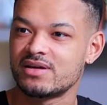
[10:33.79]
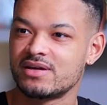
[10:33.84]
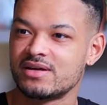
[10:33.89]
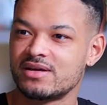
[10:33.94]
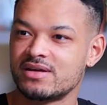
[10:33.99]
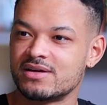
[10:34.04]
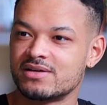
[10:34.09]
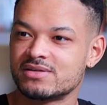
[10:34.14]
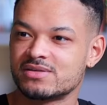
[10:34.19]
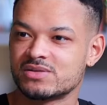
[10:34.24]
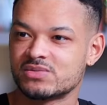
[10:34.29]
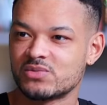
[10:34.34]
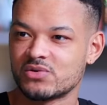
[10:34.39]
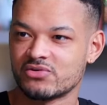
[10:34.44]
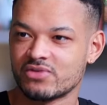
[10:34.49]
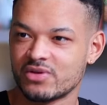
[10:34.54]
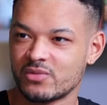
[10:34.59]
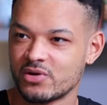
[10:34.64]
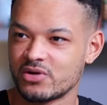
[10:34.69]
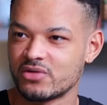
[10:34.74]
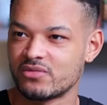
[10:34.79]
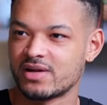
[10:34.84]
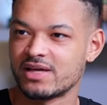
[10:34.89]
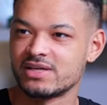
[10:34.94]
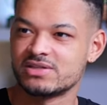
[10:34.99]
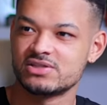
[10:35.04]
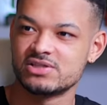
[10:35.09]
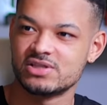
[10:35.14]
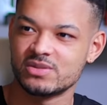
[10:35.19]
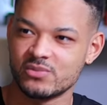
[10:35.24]
yeah so i was wondering what your
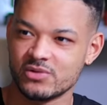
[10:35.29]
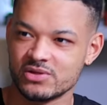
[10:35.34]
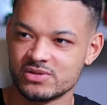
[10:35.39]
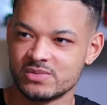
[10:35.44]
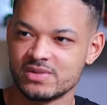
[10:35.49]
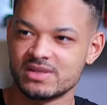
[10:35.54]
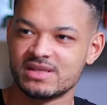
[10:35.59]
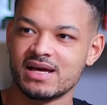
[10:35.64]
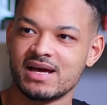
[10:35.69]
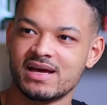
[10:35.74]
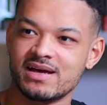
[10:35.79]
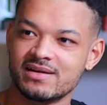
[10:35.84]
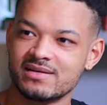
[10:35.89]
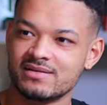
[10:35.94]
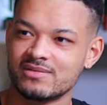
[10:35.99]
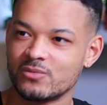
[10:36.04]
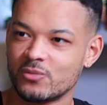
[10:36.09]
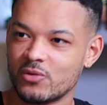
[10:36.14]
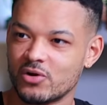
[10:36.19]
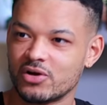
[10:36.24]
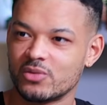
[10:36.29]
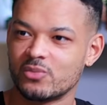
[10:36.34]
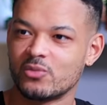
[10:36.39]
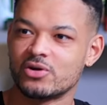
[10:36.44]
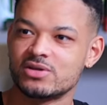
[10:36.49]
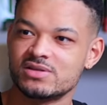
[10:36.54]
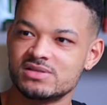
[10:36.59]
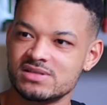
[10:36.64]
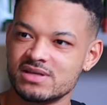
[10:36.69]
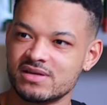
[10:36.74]
relationship was with that
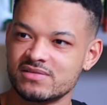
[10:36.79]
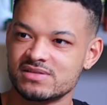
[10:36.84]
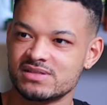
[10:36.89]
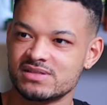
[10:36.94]
one-on-one stuff